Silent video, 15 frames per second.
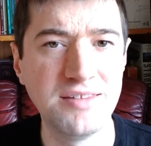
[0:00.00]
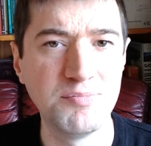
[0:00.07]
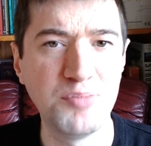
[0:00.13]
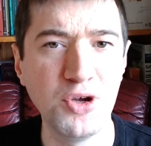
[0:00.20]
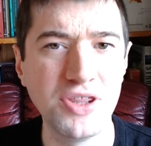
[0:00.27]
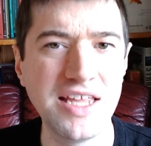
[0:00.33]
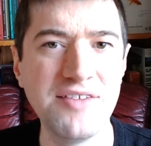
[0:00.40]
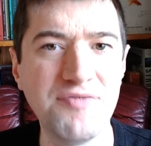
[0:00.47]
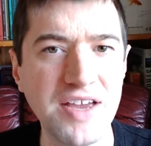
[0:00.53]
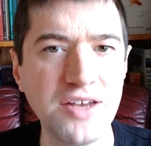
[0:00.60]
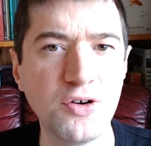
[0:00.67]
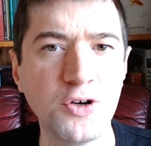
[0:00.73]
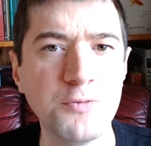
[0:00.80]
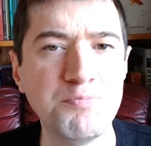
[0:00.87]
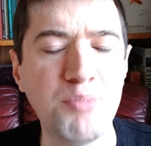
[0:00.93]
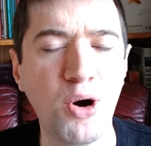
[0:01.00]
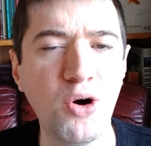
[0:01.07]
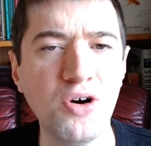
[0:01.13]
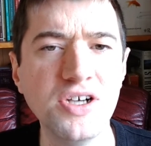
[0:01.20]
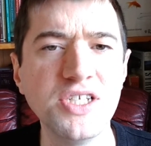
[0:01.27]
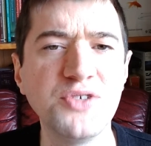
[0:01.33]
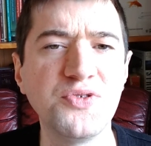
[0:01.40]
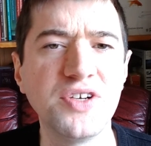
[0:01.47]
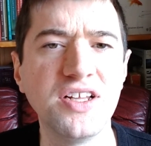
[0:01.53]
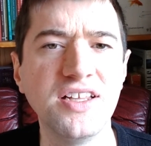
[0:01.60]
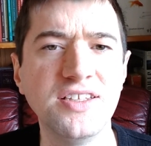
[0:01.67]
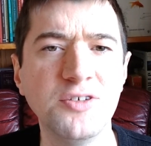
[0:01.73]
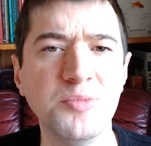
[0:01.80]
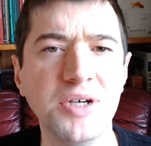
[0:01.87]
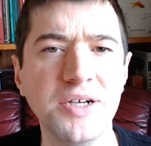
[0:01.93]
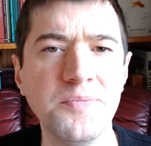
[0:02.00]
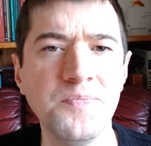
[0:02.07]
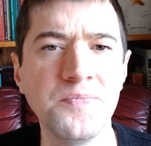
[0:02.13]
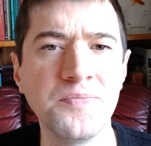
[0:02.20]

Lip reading: put the event on pause for a little bit.